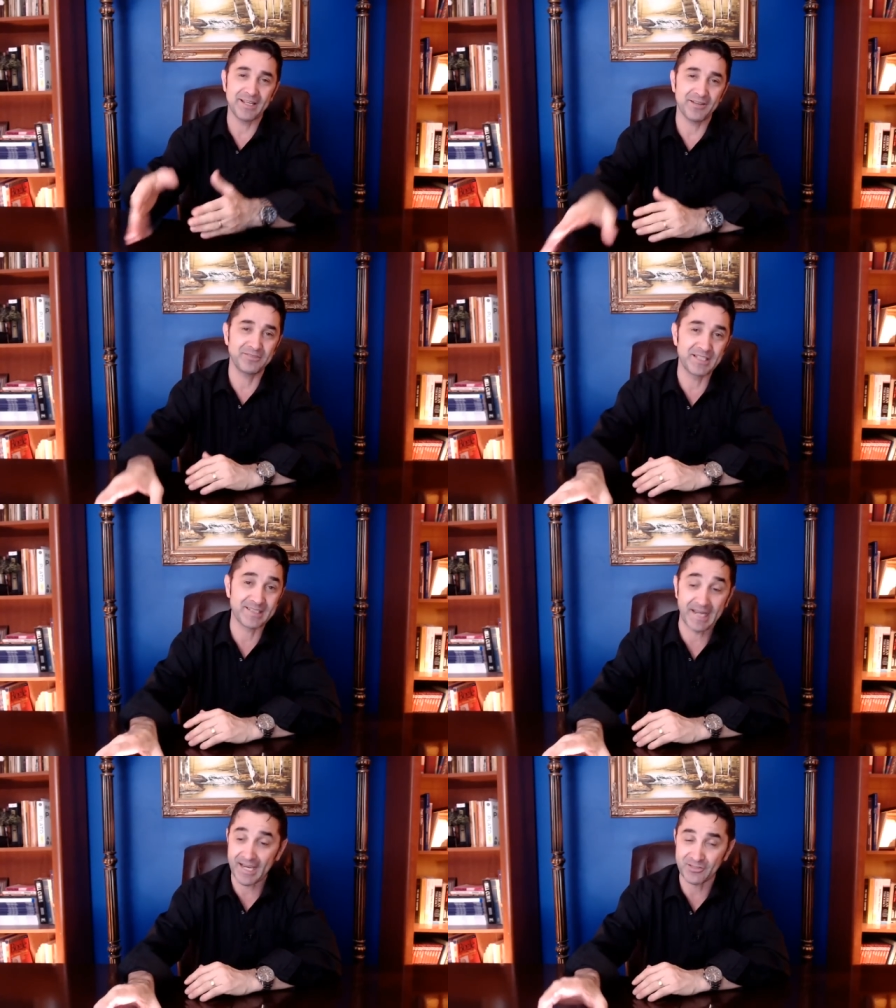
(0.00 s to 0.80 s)
these
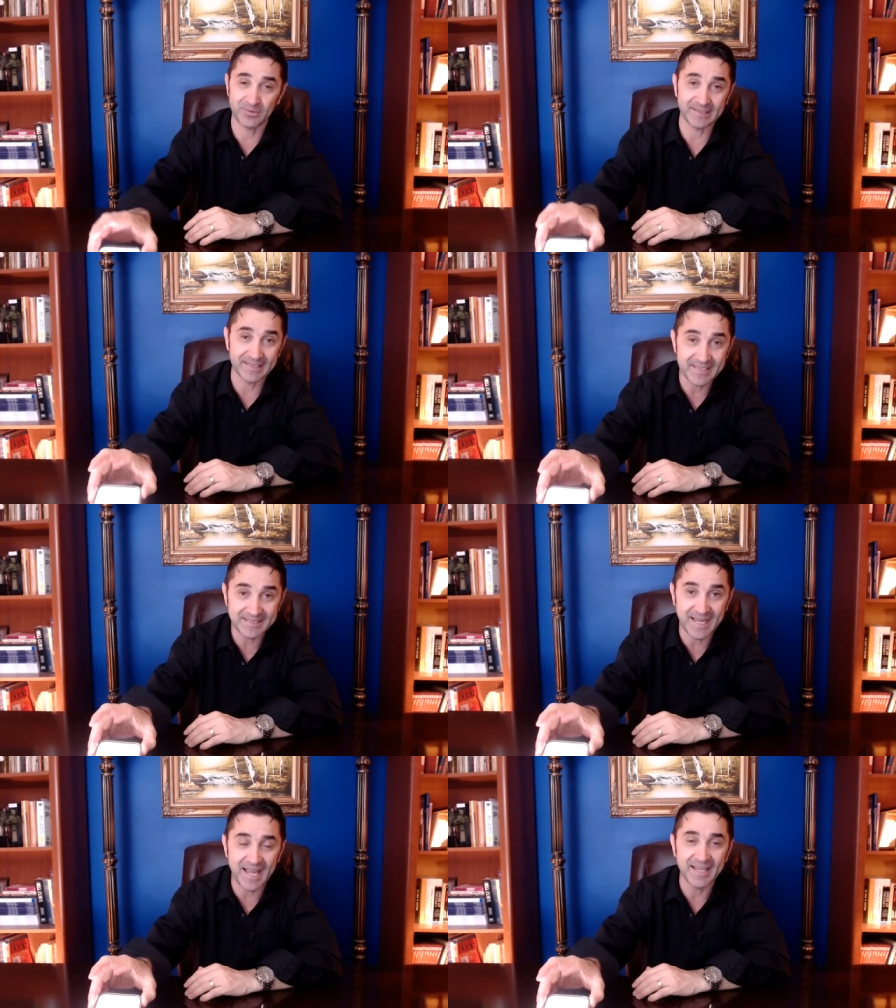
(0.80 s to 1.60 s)
guys with this
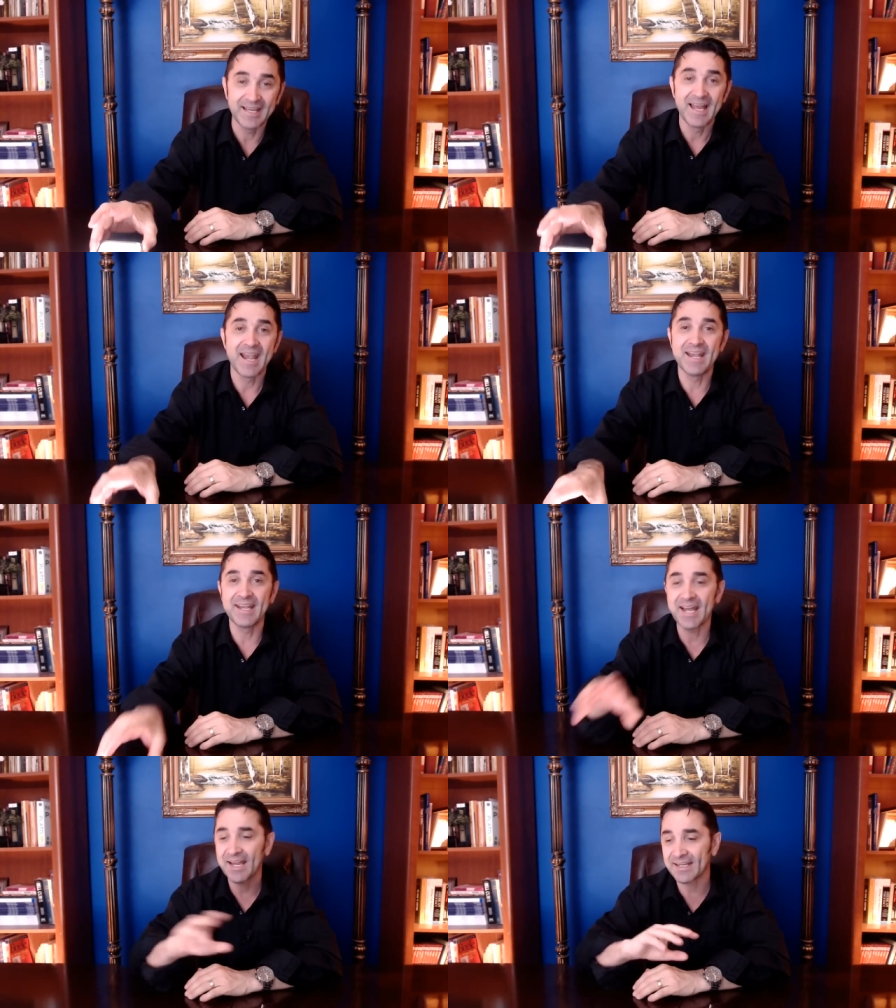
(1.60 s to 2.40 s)
guy,
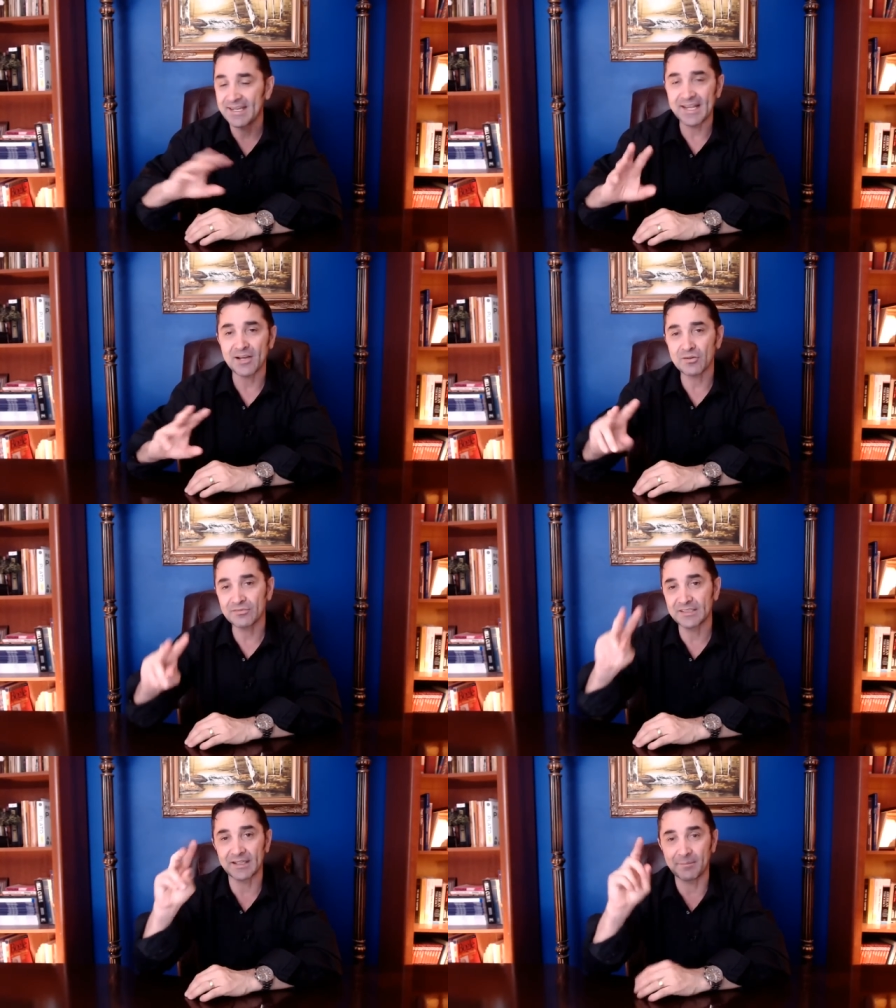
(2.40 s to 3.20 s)
none, none of
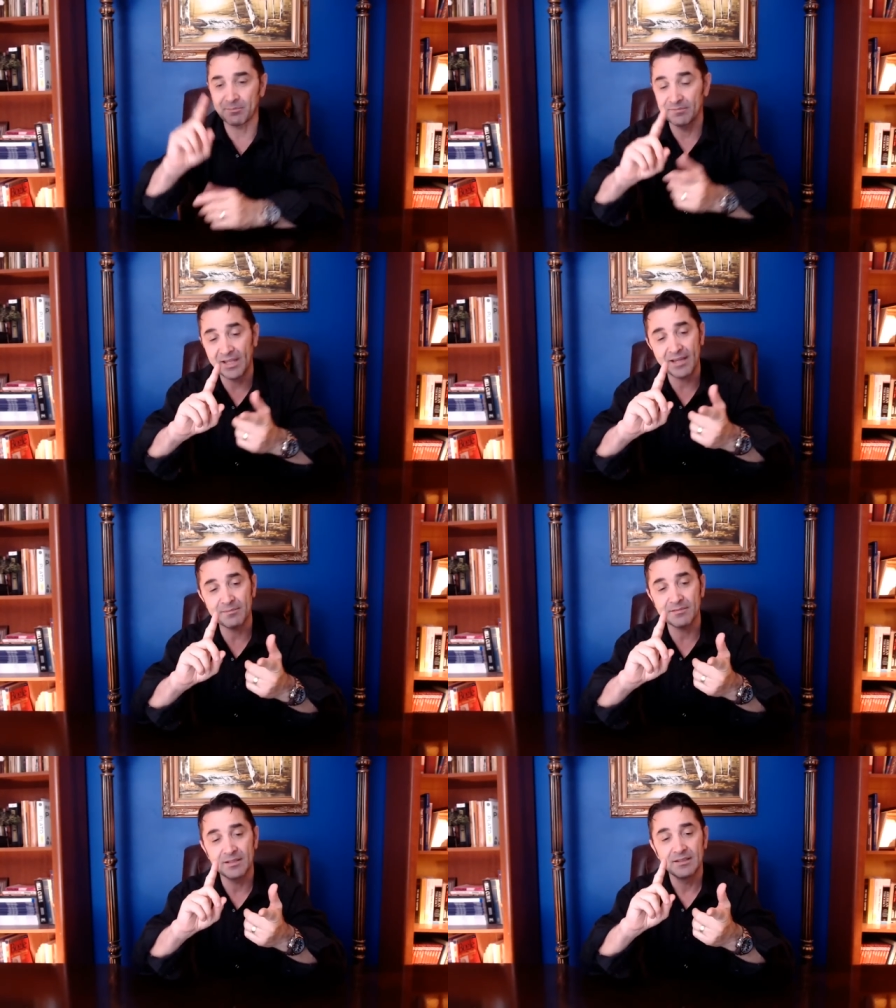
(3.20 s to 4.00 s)
the,
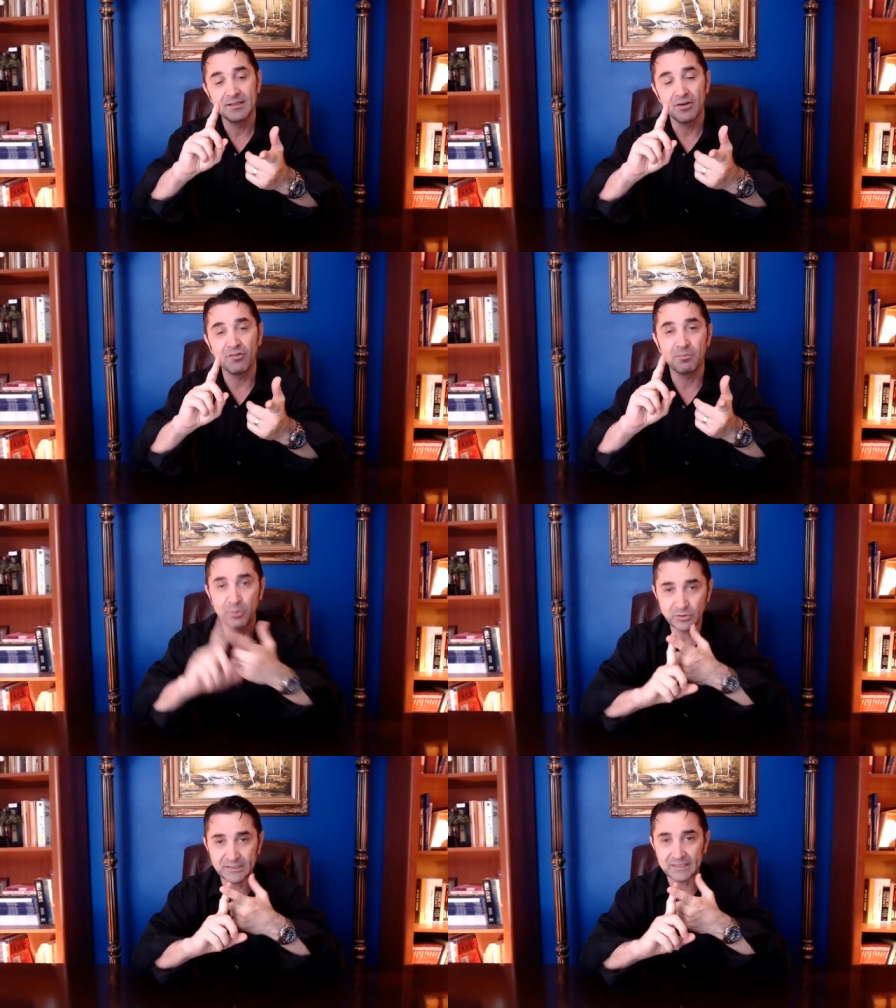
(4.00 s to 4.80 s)
none of
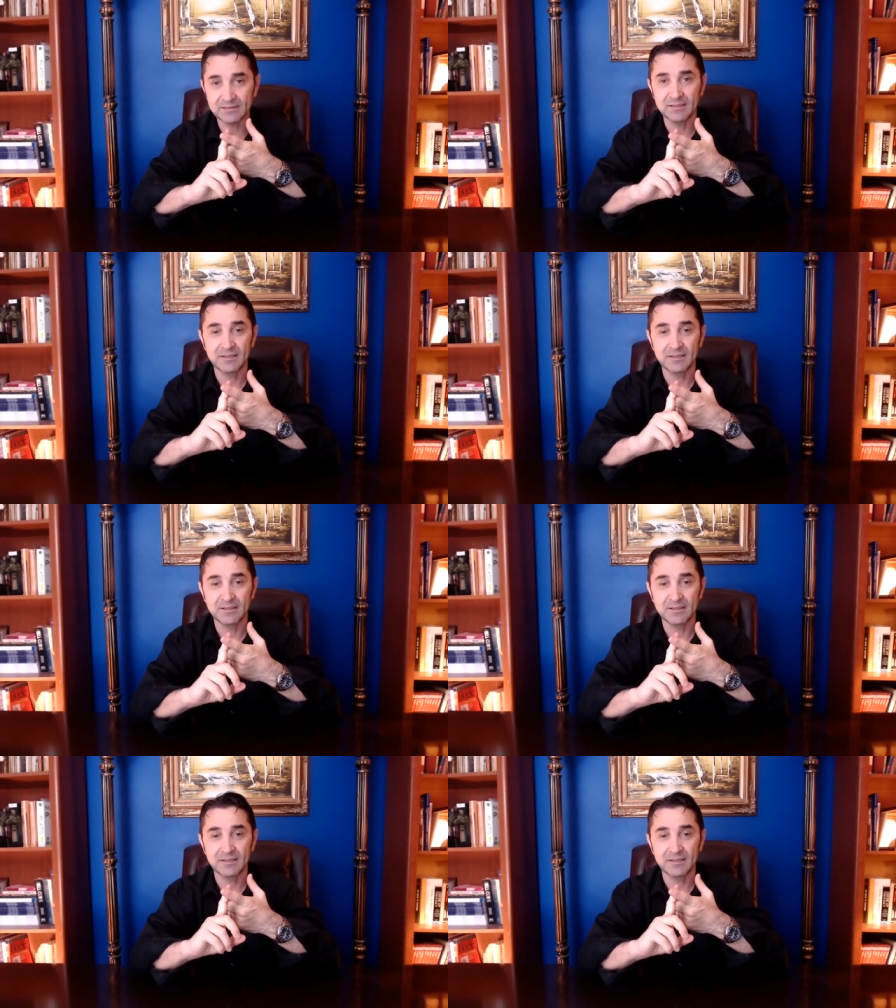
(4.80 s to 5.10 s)
Putin,